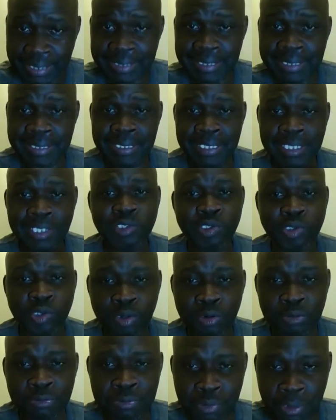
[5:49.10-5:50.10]
And he did
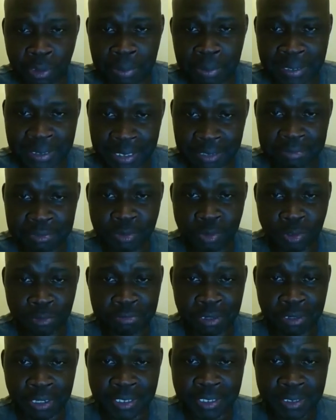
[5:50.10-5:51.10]
so from a safety
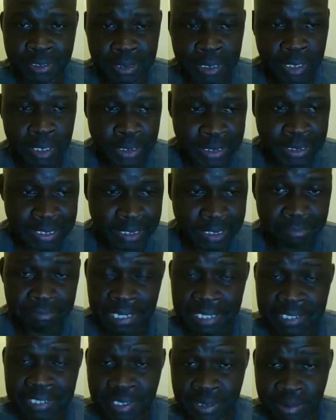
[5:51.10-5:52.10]
of us. There's a
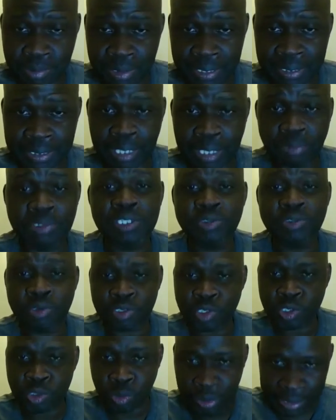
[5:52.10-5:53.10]
flight simulator which
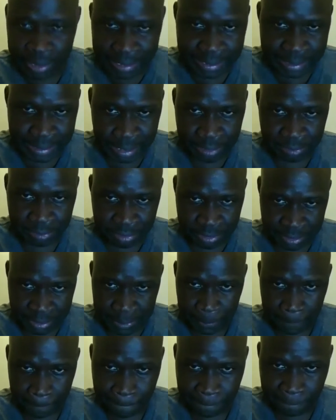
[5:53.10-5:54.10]
was showcasing
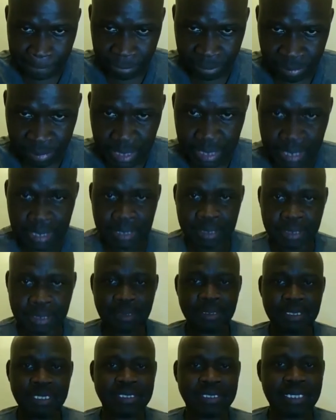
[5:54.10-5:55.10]
everything.
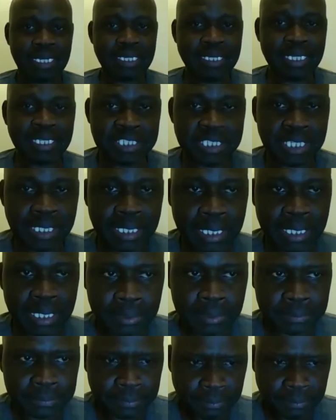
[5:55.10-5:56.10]
There's another
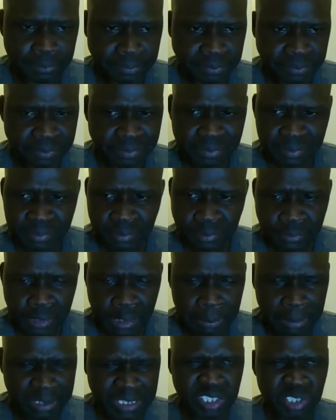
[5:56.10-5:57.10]
channel,
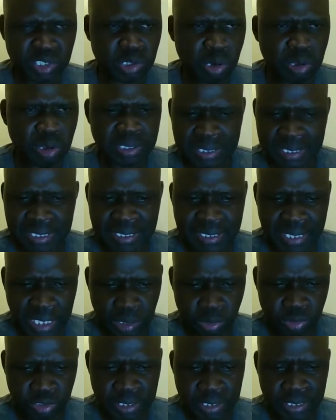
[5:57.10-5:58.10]
but it's long since
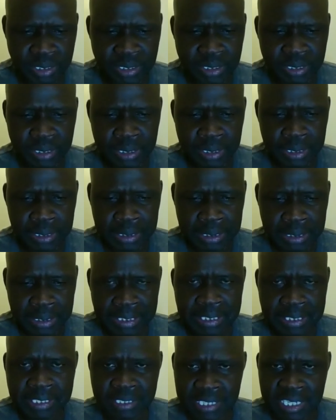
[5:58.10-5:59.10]
I used it.
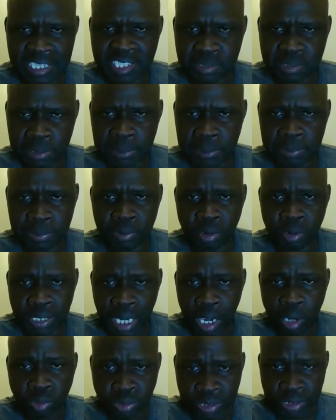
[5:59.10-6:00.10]
It trains people
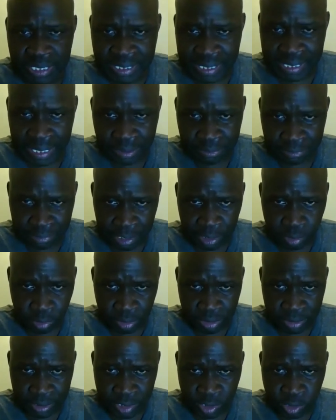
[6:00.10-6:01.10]
on how to design
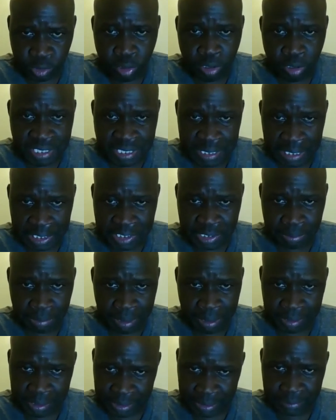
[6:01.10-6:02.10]
vehicles. It's called Sketch
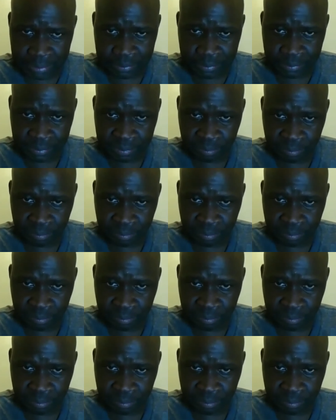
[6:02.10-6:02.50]
Monkey.